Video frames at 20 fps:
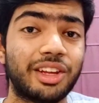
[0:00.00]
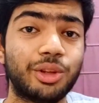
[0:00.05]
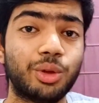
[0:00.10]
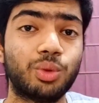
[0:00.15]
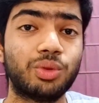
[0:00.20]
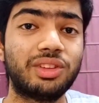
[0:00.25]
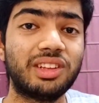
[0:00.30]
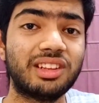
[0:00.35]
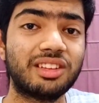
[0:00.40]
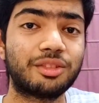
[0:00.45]

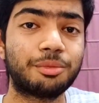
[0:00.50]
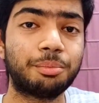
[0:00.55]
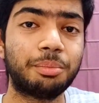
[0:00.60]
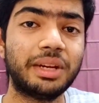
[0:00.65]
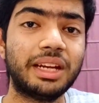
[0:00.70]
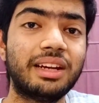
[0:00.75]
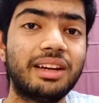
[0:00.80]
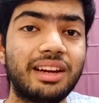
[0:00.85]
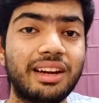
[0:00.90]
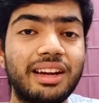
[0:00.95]
using
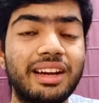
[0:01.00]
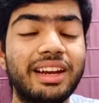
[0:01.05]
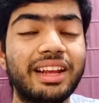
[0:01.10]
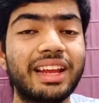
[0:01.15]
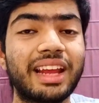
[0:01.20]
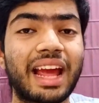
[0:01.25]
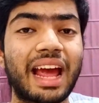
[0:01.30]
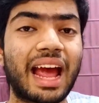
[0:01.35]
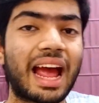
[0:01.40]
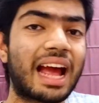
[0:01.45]
speed
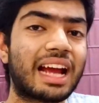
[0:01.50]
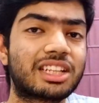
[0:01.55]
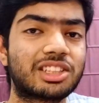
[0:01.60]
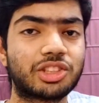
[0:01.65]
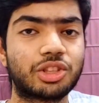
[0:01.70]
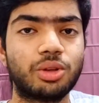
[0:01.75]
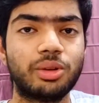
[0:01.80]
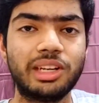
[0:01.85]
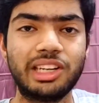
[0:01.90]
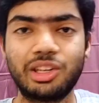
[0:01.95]
reading
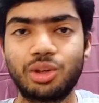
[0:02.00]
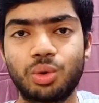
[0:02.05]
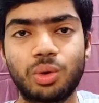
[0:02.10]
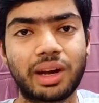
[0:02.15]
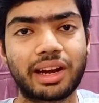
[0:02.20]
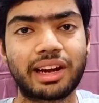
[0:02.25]
actually to